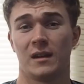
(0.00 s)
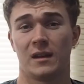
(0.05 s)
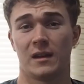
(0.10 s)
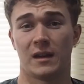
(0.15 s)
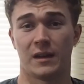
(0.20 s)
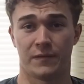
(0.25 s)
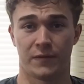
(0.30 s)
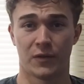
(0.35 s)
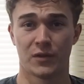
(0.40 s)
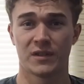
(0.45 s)

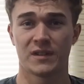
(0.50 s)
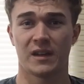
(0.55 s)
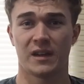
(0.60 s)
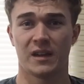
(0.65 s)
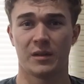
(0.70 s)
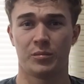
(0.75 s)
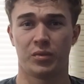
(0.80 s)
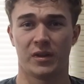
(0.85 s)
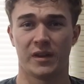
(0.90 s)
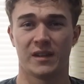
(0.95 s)
At first I
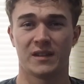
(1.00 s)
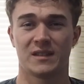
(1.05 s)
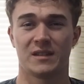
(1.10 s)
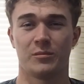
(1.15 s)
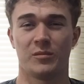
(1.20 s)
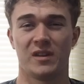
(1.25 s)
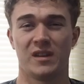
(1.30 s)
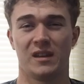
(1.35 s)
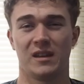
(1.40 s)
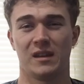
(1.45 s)
had plans to
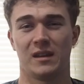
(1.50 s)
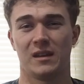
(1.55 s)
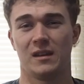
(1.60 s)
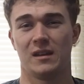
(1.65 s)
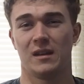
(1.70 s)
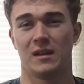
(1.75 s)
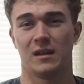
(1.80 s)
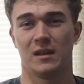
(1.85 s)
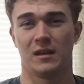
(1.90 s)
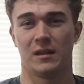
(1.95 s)
make it
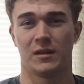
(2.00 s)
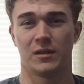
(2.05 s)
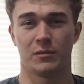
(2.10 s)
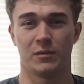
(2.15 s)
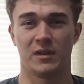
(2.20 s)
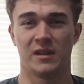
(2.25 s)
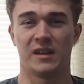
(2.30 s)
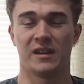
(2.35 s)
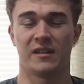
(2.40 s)
a 3D